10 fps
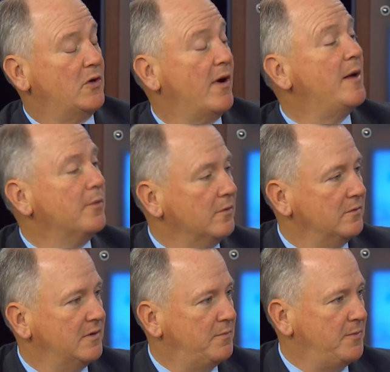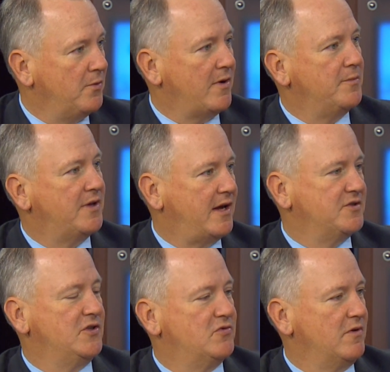you're able, and people are able to
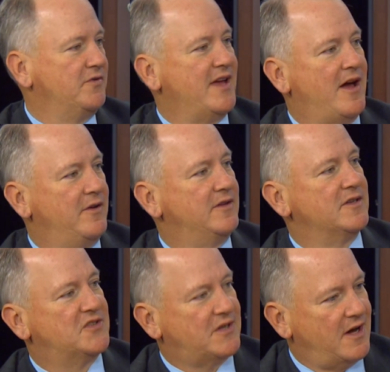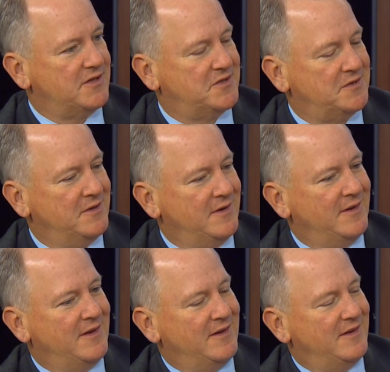actually drill down and discuss,
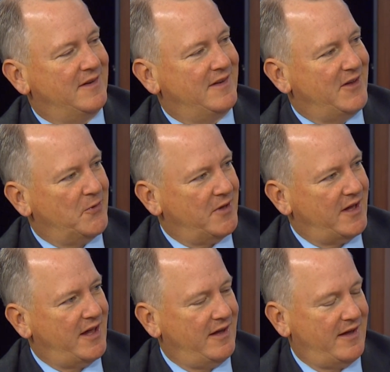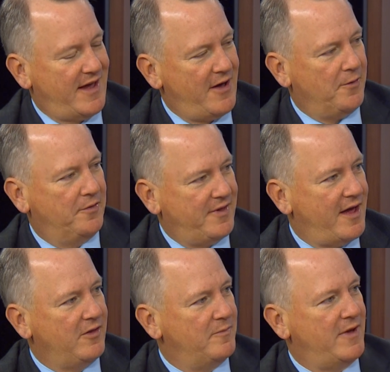health,
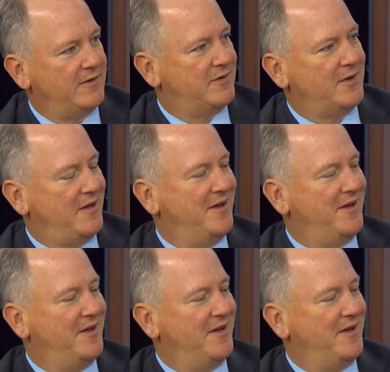elementary